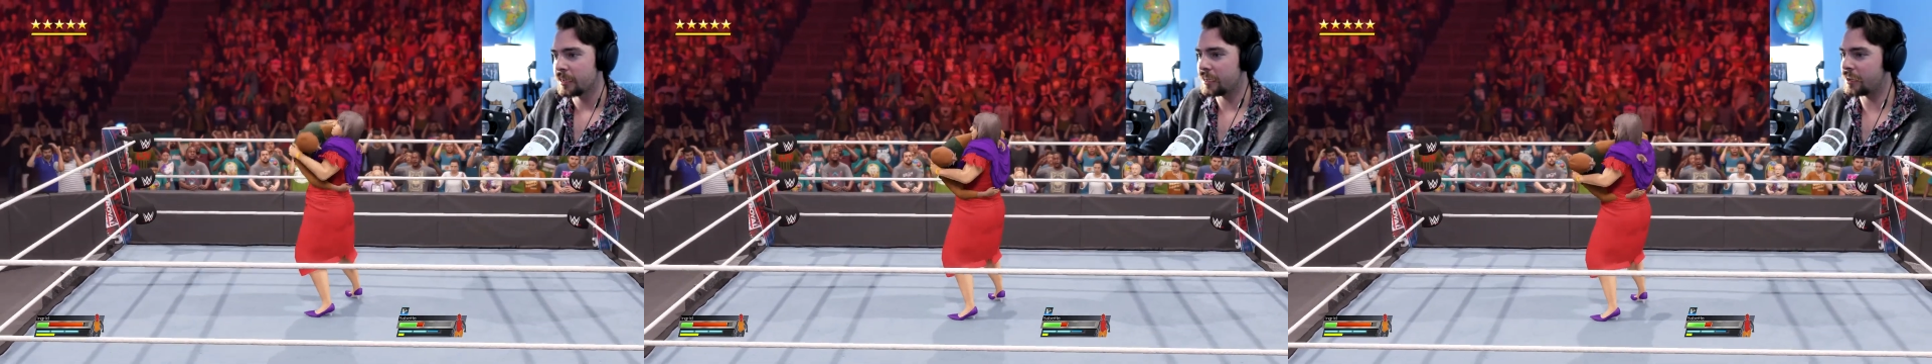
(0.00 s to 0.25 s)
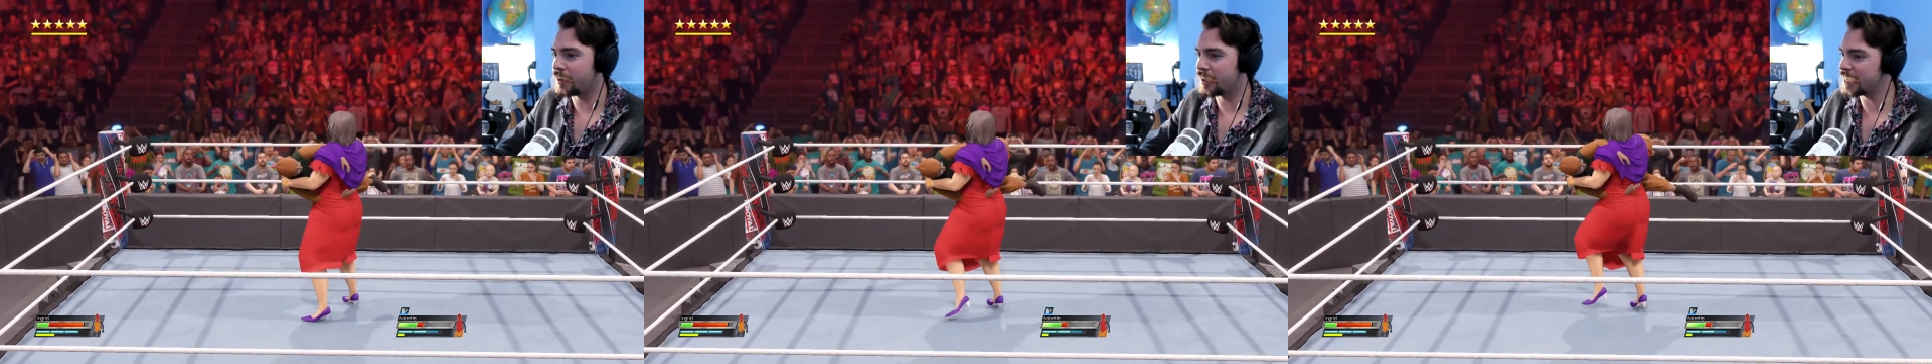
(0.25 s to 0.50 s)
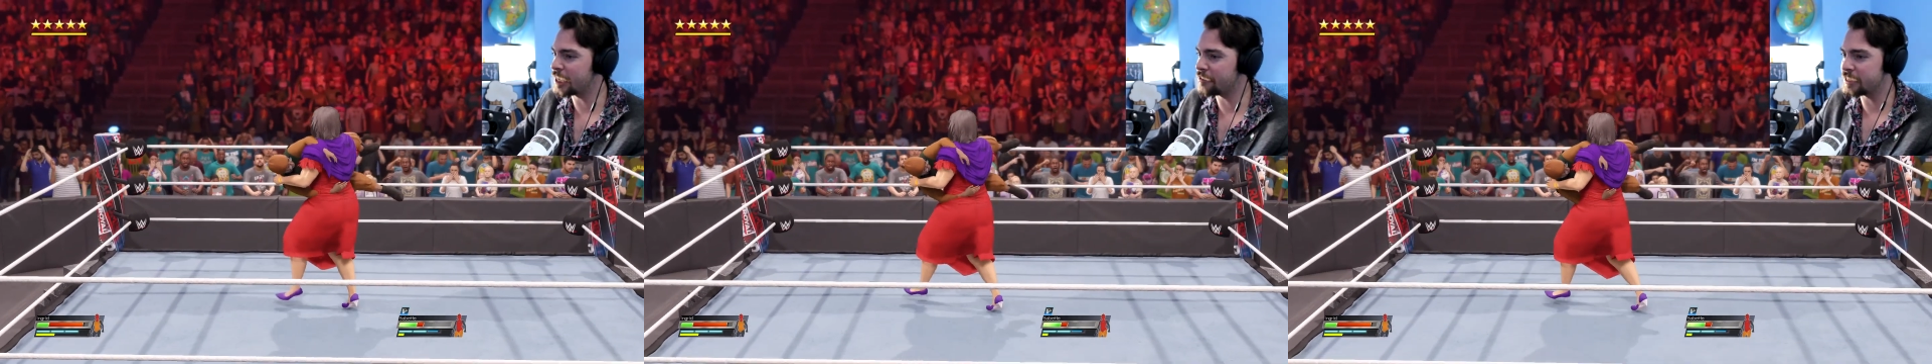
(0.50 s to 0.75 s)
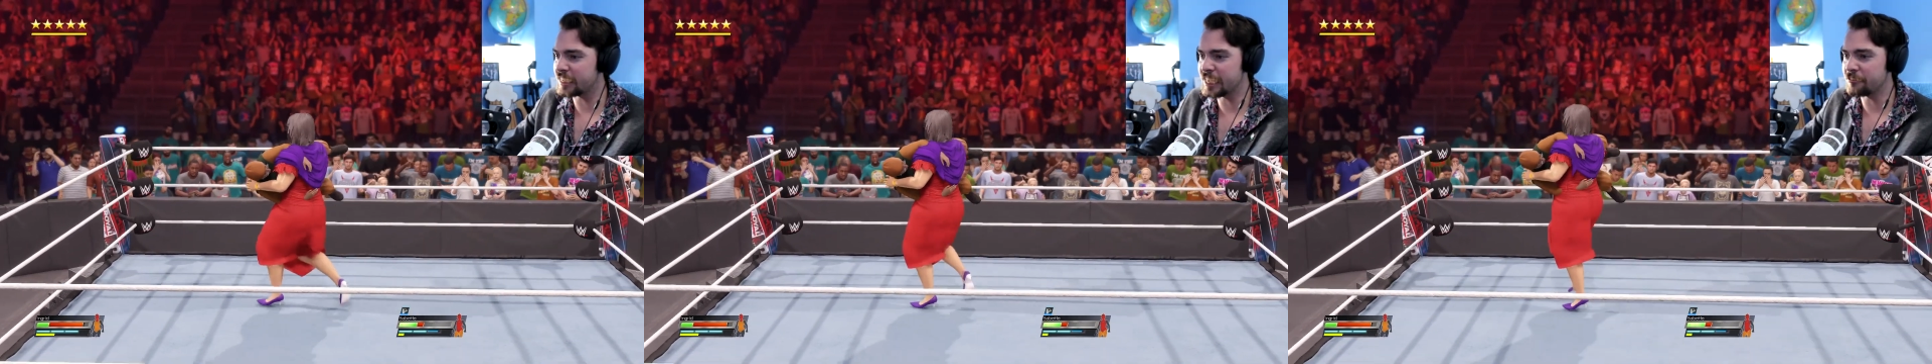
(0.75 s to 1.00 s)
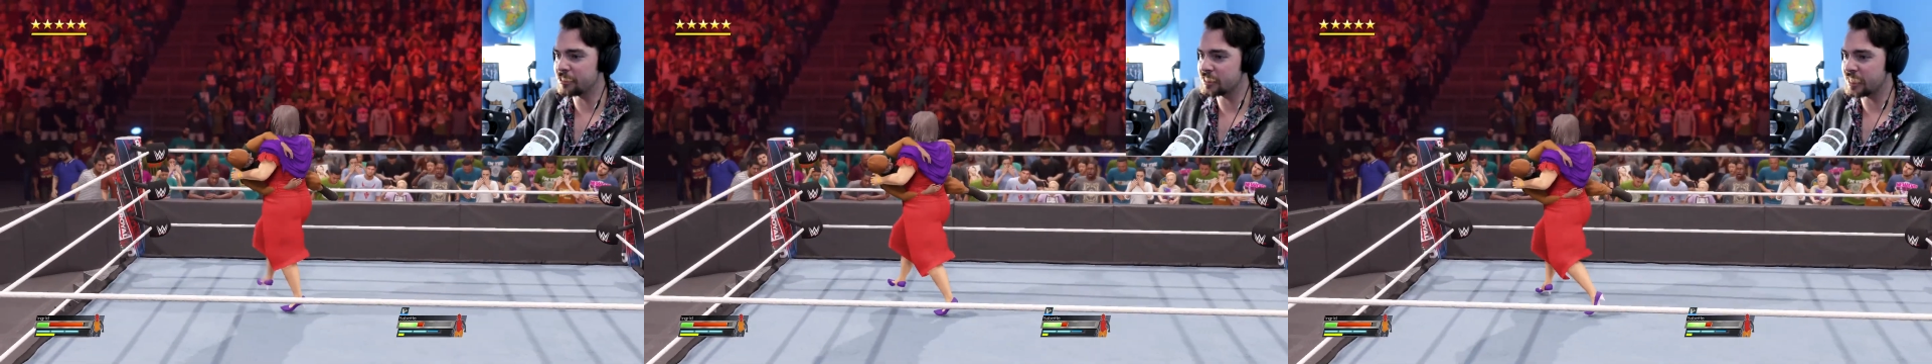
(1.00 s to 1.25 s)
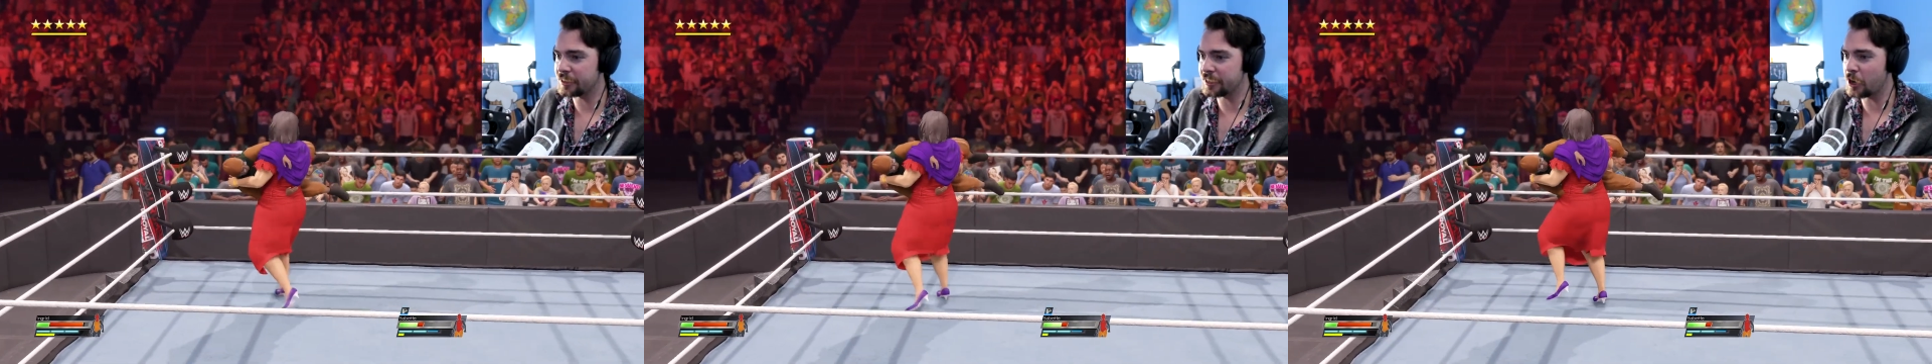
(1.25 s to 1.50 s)
Ingrid is
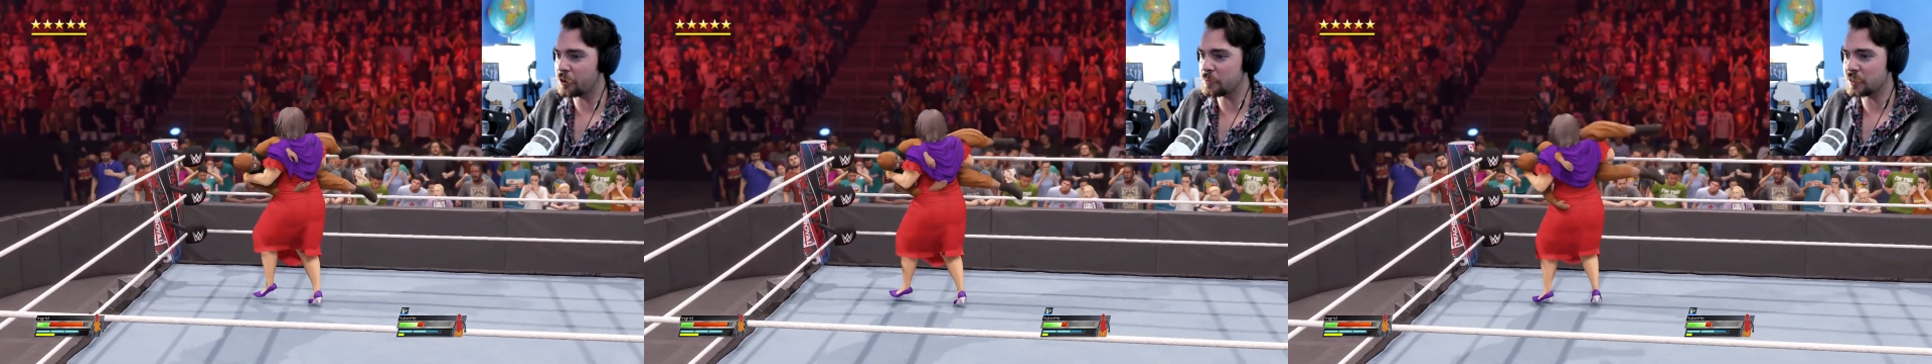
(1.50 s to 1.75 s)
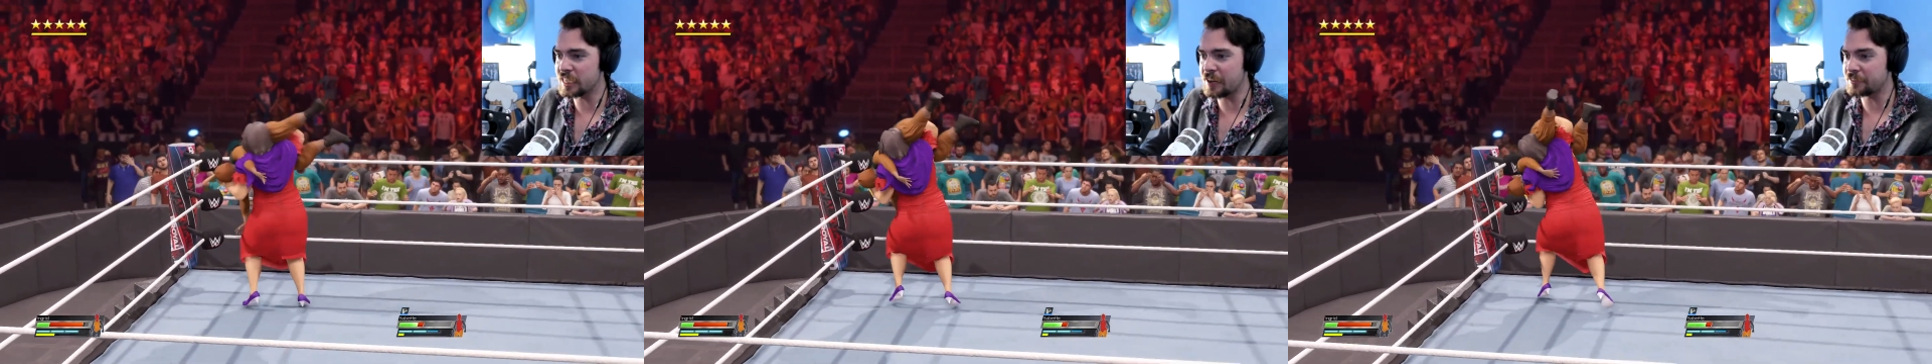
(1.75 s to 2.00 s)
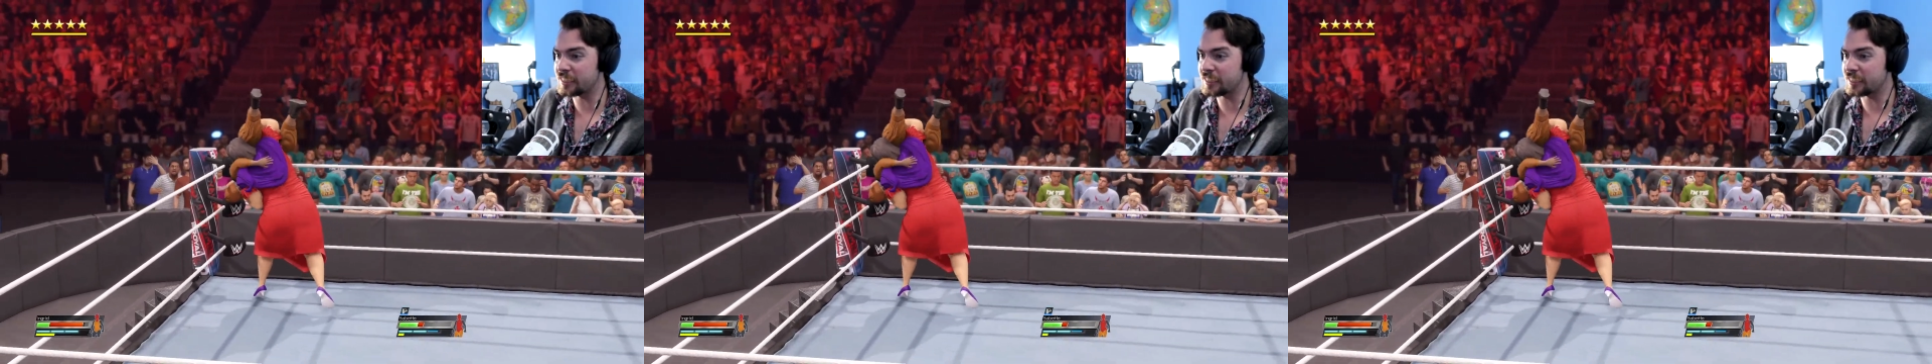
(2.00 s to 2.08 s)
now the only one left,